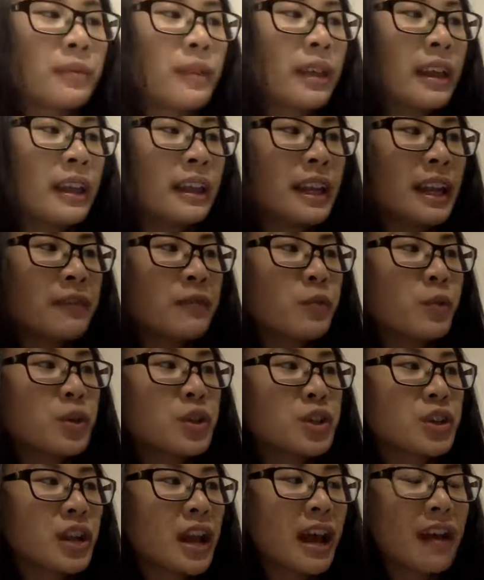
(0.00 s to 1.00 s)
And everyone
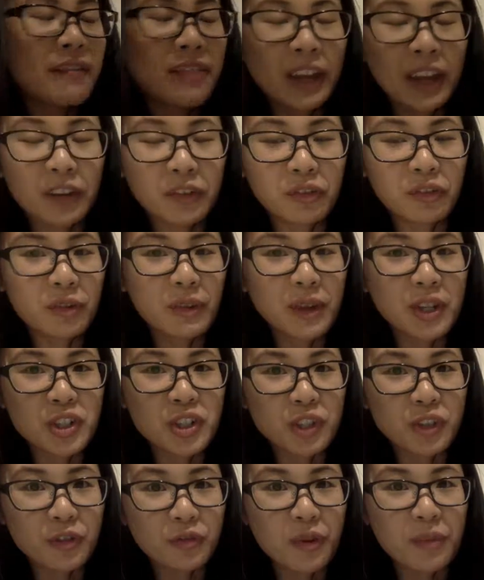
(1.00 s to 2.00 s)
should have that
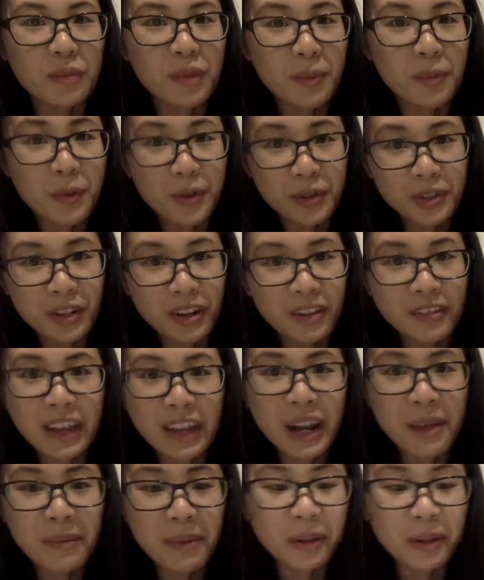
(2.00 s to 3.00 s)
information from the postcard that
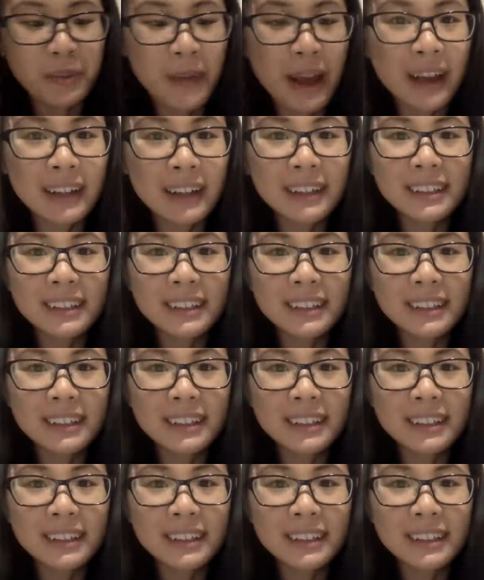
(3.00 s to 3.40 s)
I mailed back.